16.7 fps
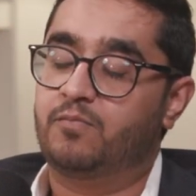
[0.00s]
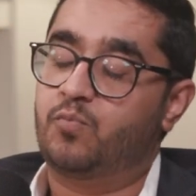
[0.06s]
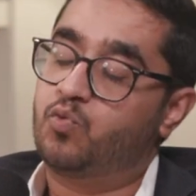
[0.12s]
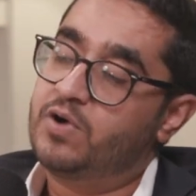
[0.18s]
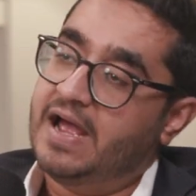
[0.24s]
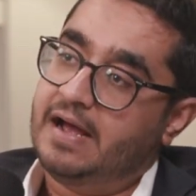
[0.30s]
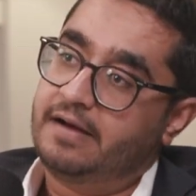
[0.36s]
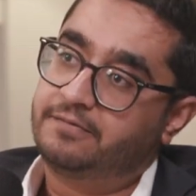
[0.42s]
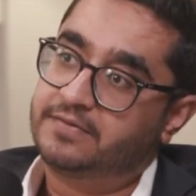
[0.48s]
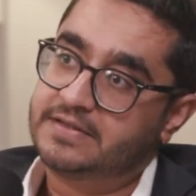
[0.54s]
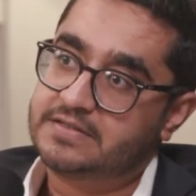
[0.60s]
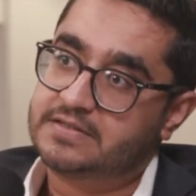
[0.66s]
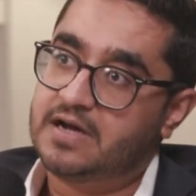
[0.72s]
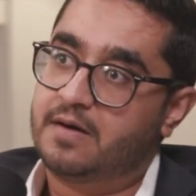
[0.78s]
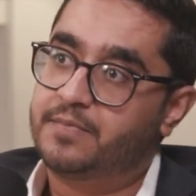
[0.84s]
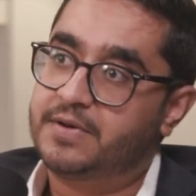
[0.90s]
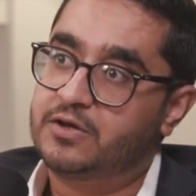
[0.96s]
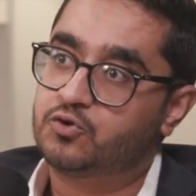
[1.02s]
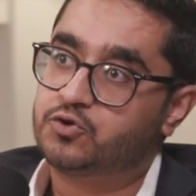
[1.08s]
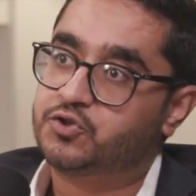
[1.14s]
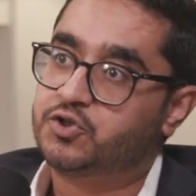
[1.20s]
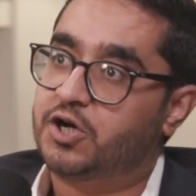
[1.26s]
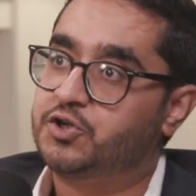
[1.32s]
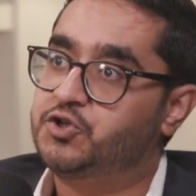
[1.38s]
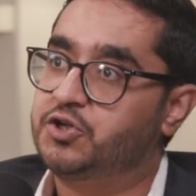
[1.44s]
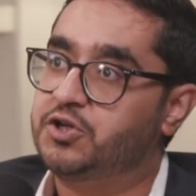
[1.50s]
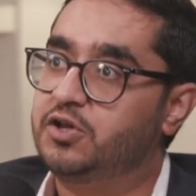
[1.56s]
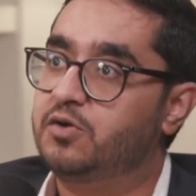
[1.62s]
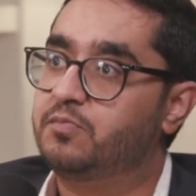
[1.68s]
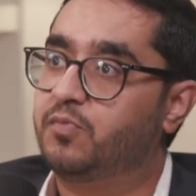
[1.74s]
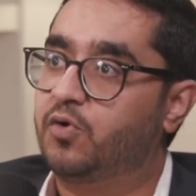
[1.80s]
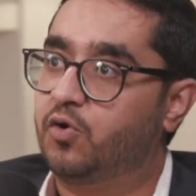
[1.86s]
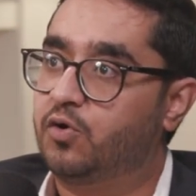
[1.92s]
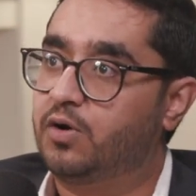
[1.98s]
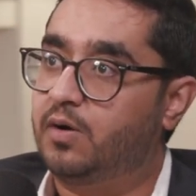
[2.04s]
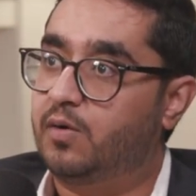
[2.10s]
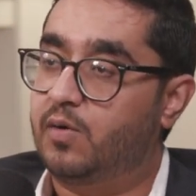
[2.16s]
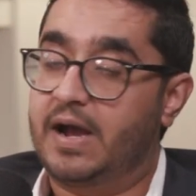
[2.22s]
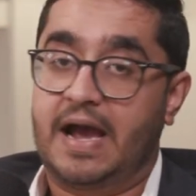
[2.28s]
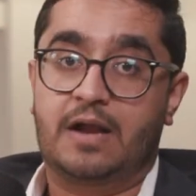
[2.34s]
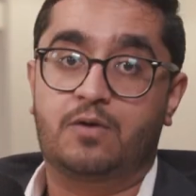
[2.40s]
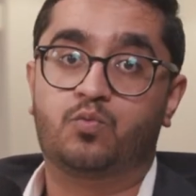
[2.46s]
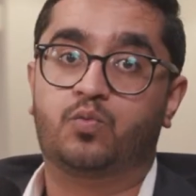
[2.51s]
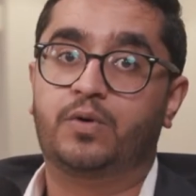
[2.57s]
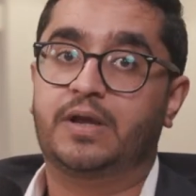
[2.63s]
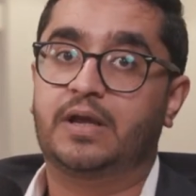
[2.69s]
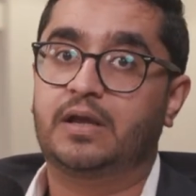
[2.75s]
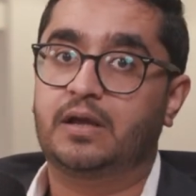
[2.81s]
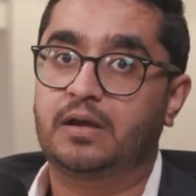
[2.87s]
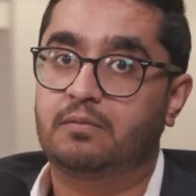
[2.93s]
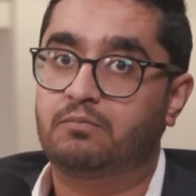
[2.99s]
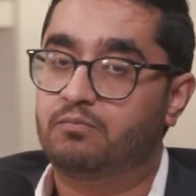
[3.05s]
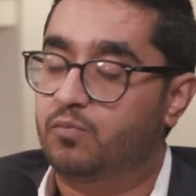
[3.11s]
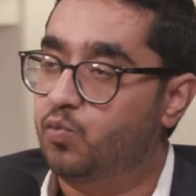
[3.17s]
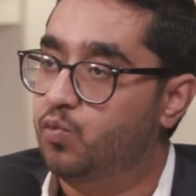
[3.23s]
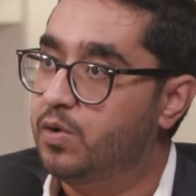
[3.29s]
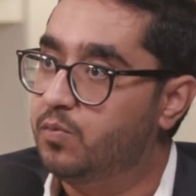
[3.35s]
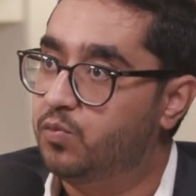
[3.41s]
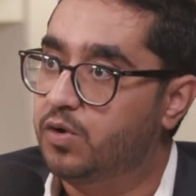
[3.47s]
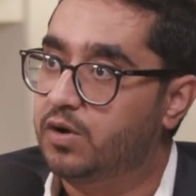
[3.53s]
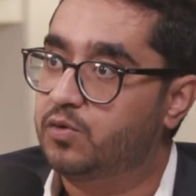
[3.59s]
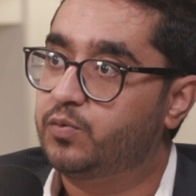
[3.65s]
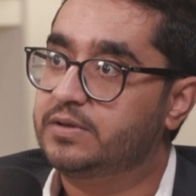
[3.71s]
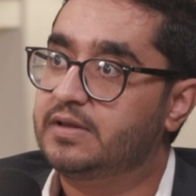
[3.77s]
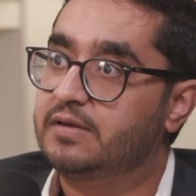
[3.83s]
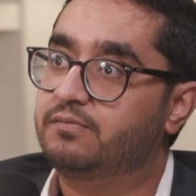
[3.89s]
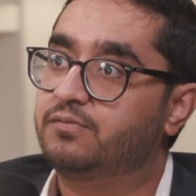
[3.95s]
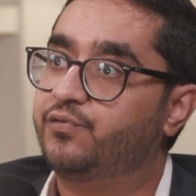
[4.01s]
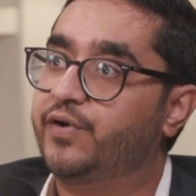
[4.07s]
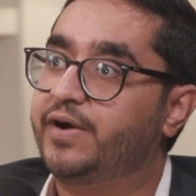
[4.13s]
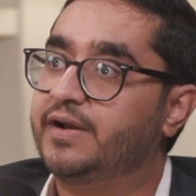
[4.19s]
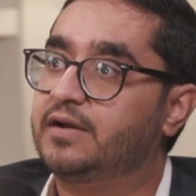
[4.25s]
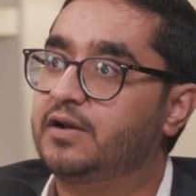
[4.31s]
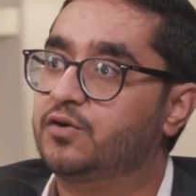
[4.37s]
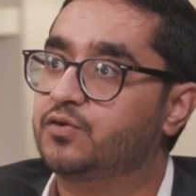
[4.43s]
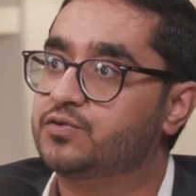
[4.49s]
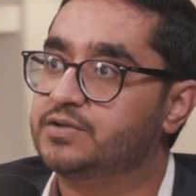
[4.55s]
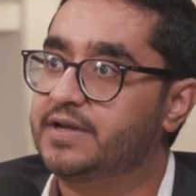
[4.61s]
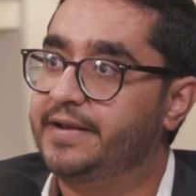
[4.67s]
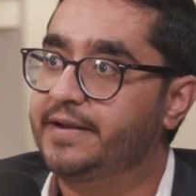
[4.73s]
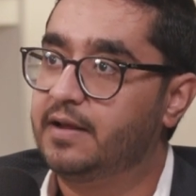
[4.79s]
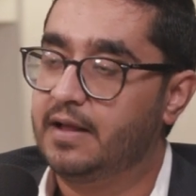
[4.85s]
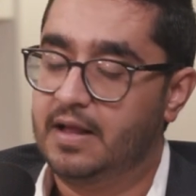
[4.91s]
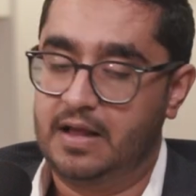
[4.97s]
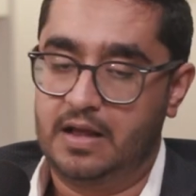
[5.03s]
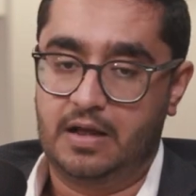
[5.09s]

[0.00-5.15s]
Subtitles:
We have this company who's charging you more, and we work with them very closely.